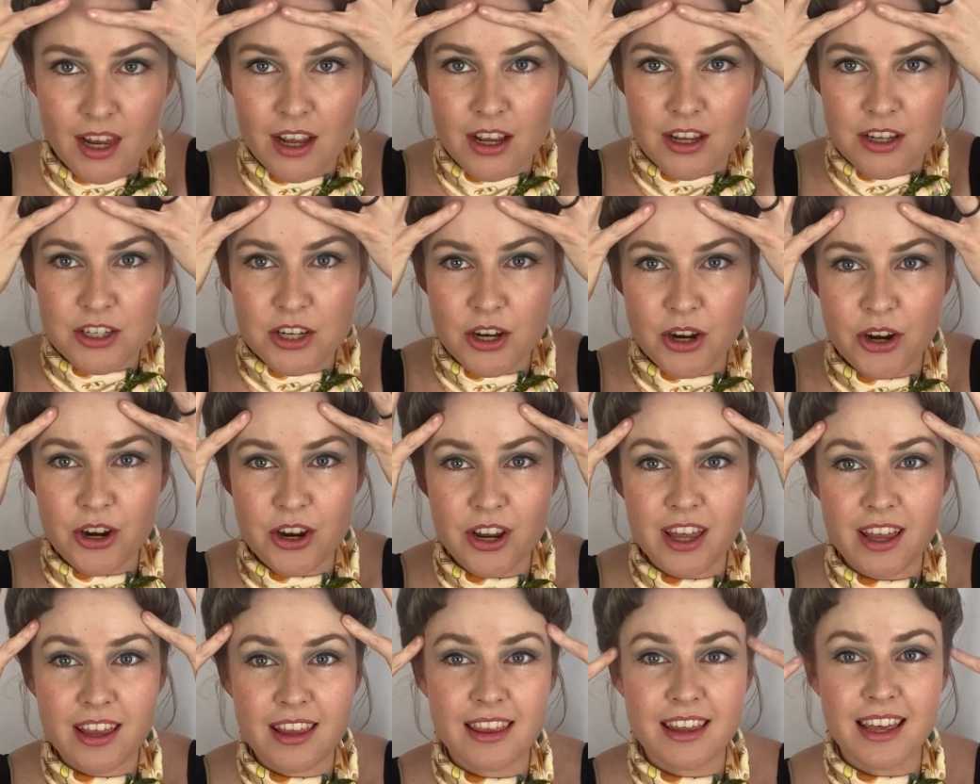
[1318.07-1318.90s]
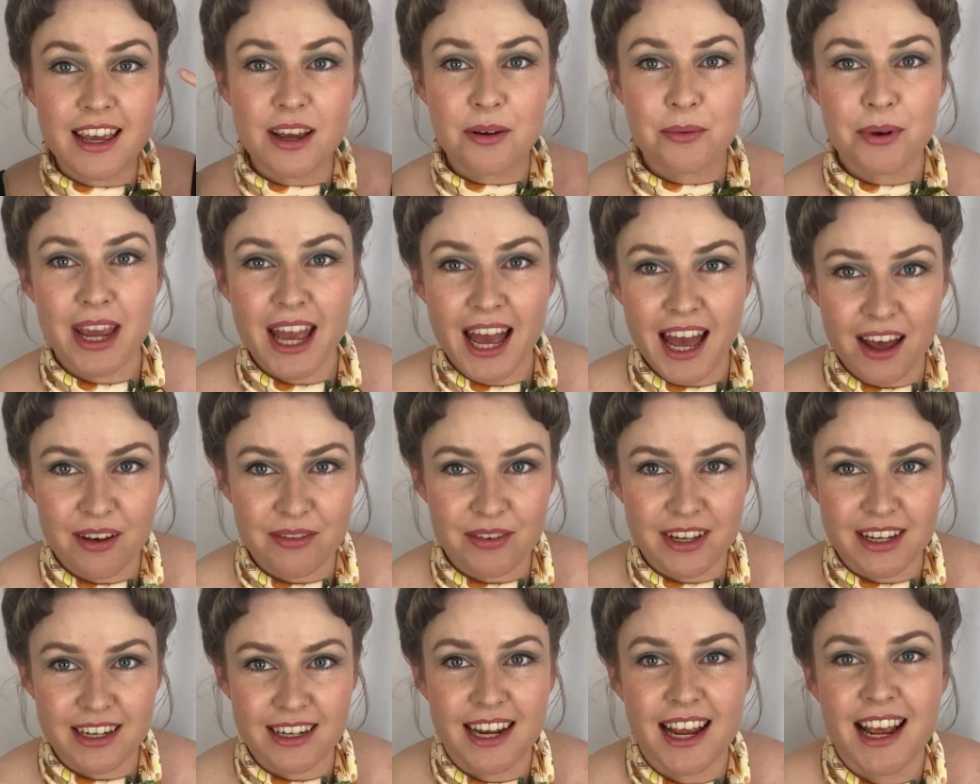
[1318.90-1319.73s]
So there we have
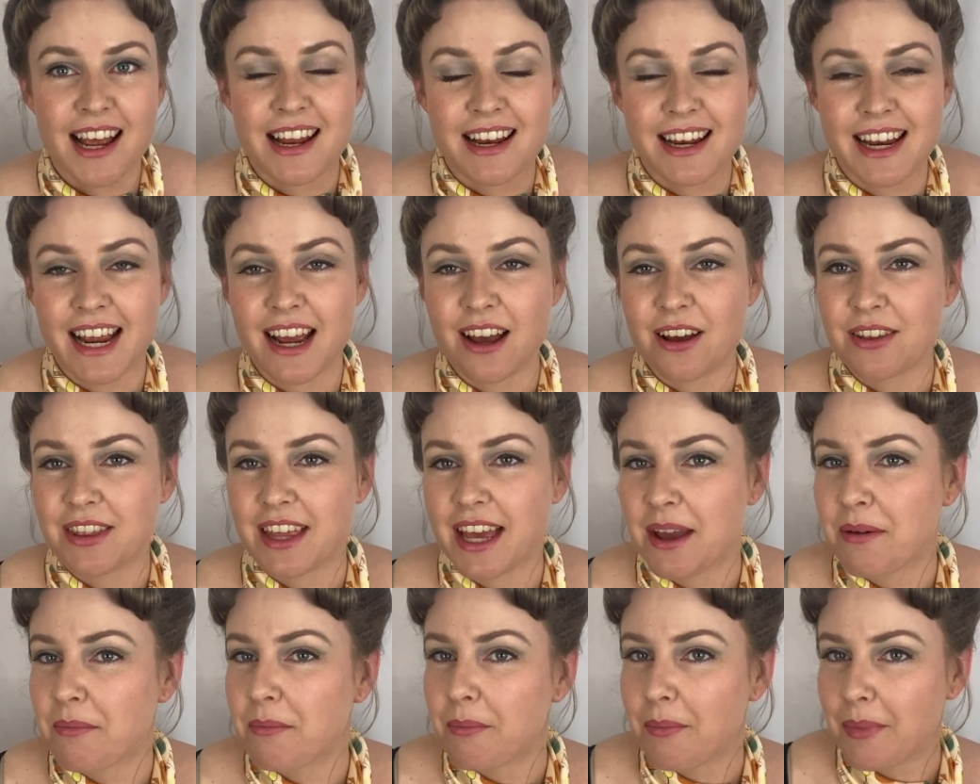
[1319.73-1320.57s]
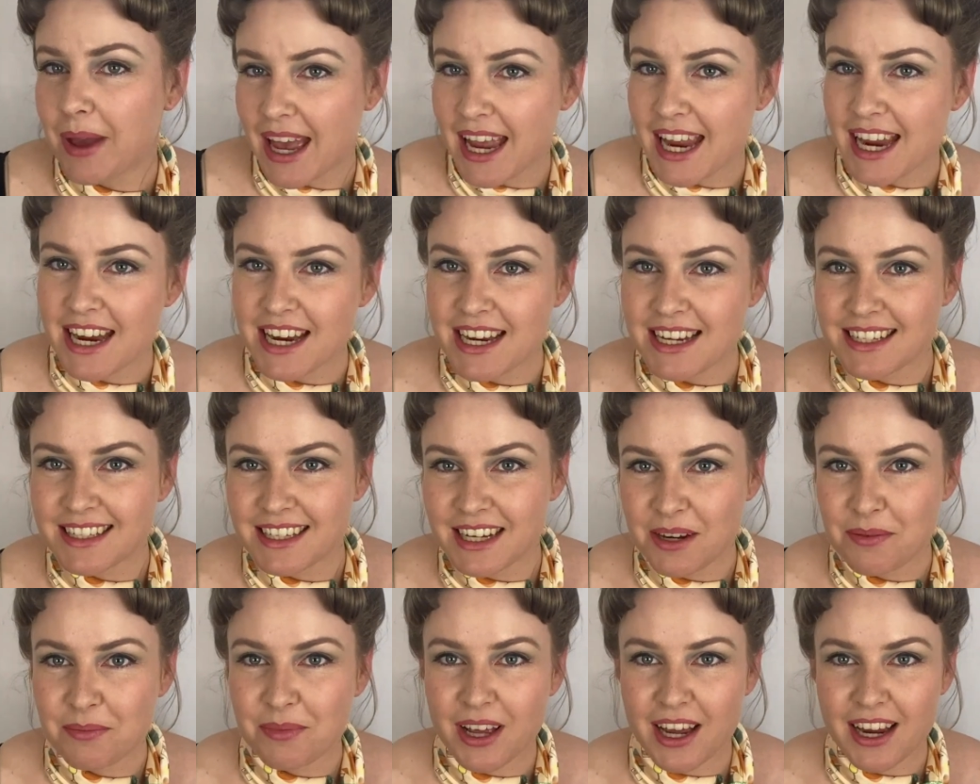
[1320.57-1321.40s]
it. Now that may
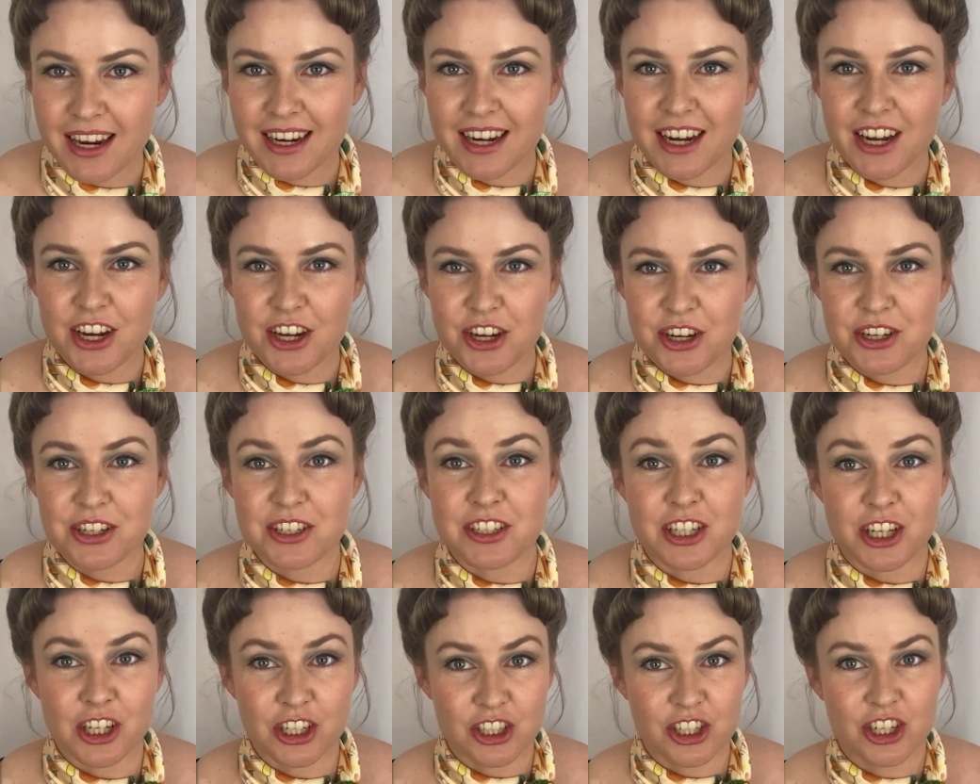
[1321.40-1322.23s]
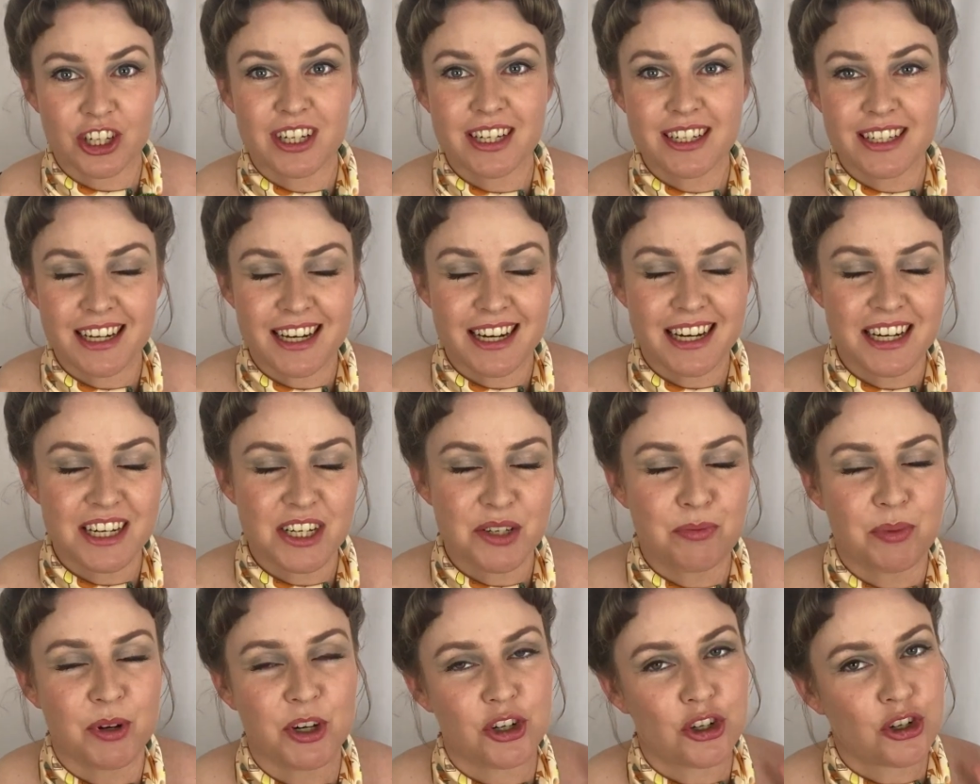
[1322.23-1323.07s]
seem like I used a lot of tease,
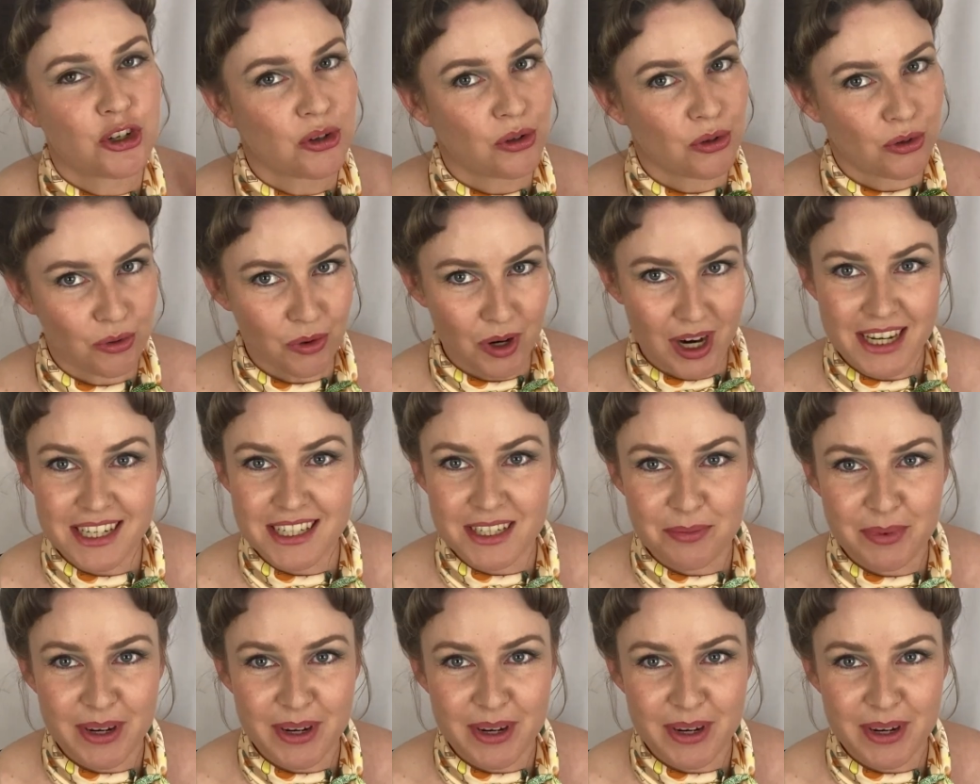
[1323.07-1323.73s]
but trust